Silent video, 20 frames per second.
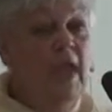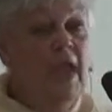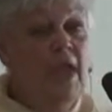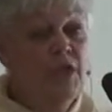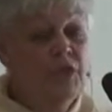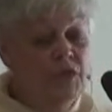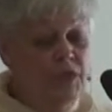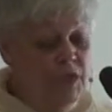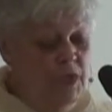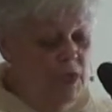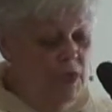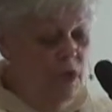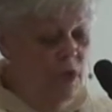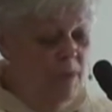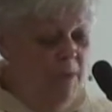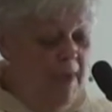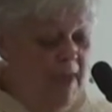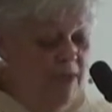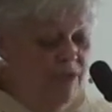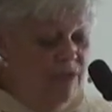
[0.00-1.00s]
And you,
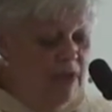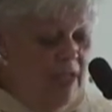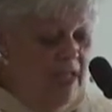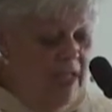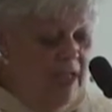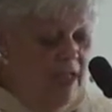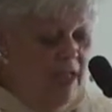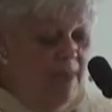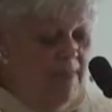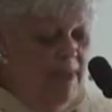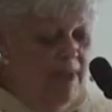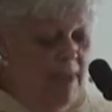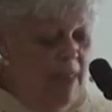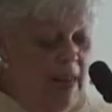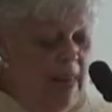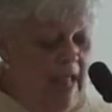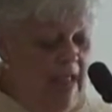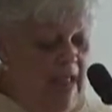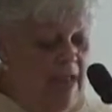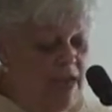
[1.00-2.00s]
Bethlehem, in the
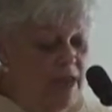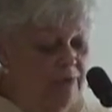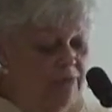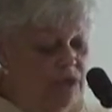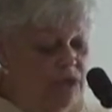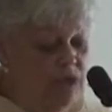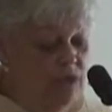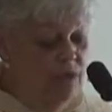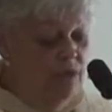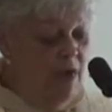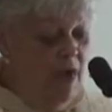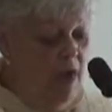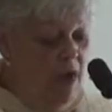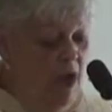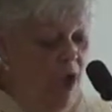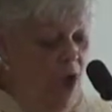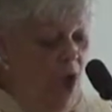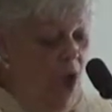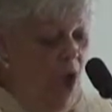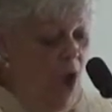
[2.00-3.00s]
land of Judah,
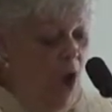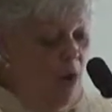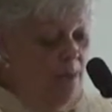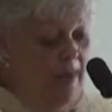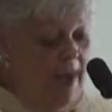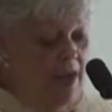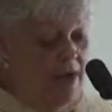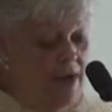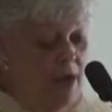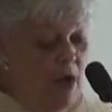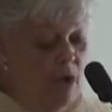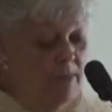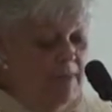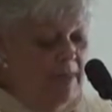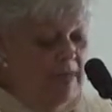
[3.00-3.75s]
are by no